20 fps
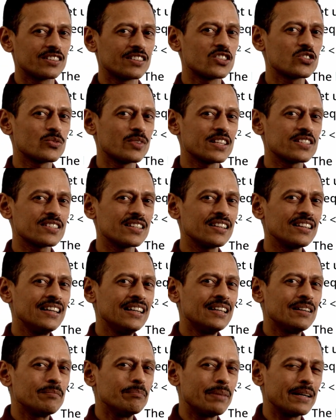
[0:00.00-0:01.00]
This question
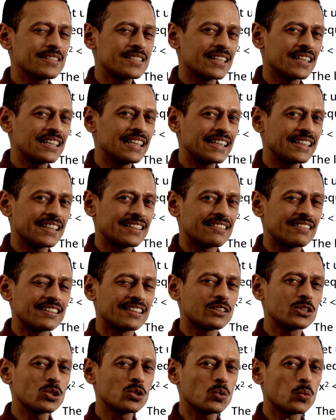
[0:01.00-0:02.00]
basically
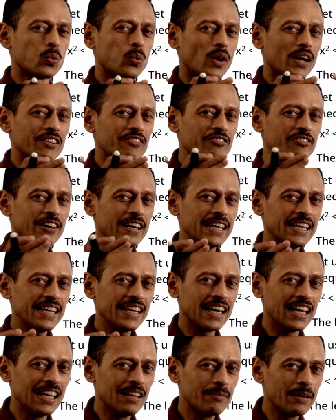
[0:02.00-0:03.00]
took one
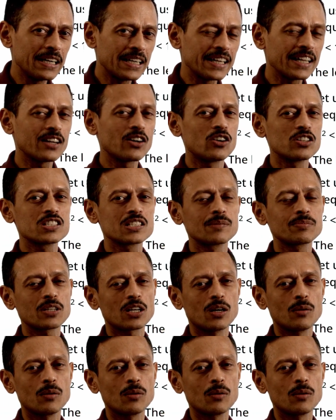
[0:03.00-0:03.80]
very elementary concept